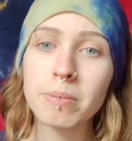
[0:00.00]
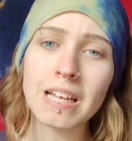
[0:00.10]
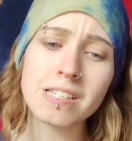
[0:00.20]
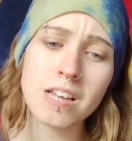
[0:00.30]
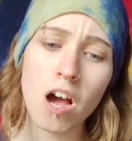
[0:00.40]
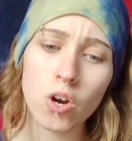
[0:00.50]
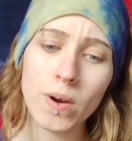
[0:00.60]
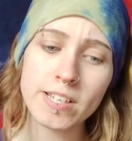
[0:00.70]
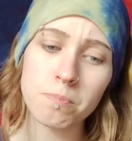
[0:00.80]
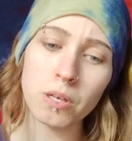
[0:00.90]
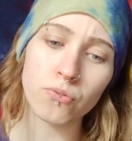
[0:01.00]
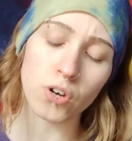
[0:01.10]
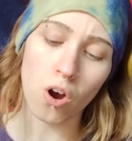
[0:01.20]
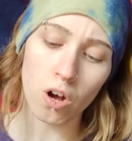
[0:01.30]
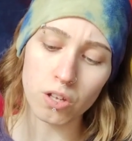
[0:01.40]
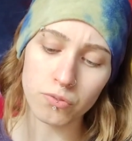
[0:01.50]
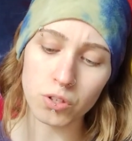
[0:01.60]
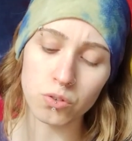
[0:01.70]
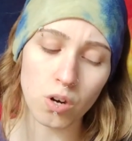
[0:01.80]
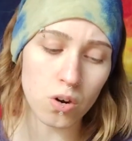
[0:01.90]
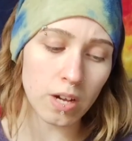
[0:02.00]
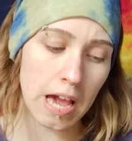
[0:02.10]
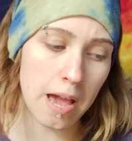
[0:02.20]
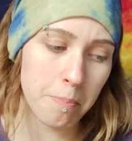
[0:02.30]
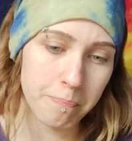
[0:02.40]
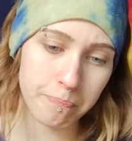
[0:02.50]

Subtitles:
but that's not going to be for all of you, okay?